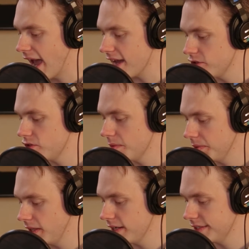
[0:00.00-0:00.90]
And
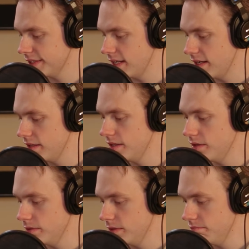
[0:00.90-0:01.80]
Triple X State of the
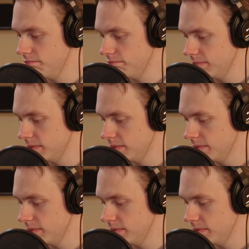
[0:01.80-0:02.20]
Union.